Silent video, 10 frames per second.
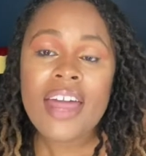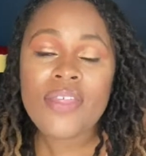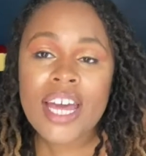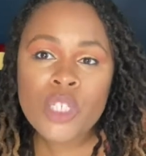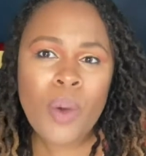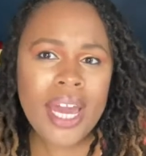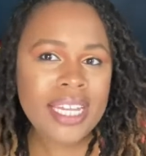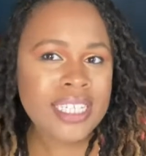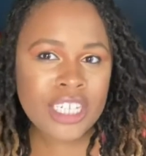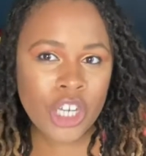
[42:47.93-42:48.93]
That's why
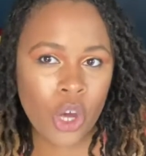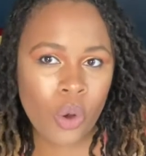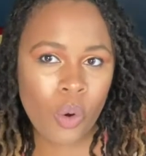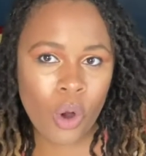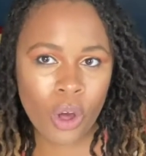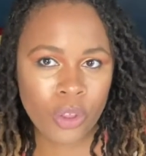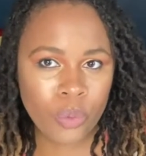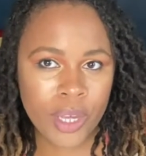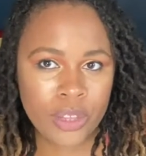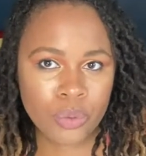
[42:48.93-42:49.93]
it didn't go all the
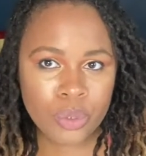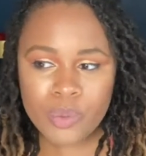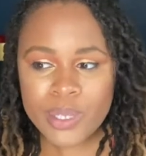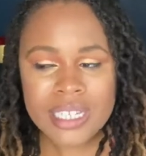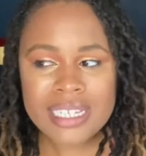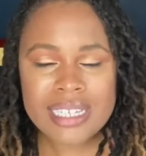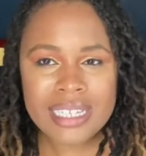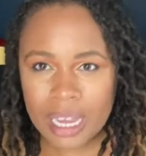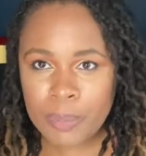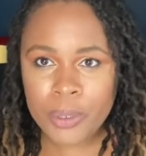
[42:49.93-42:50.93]
way through. It wasn't a
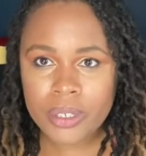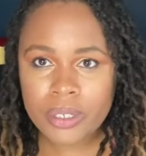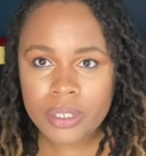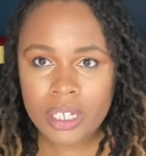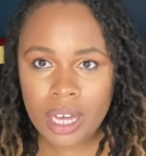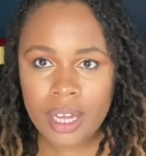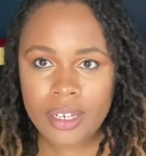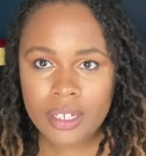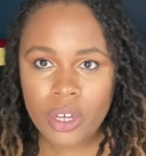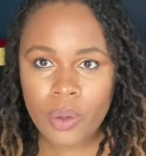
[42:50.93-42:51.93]
sniper
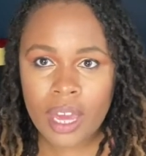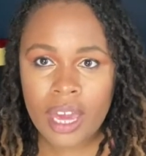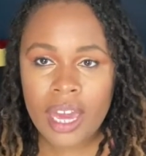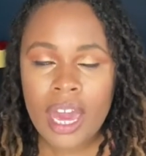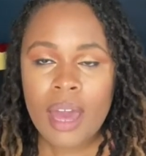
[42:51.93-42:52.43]
gun, okay?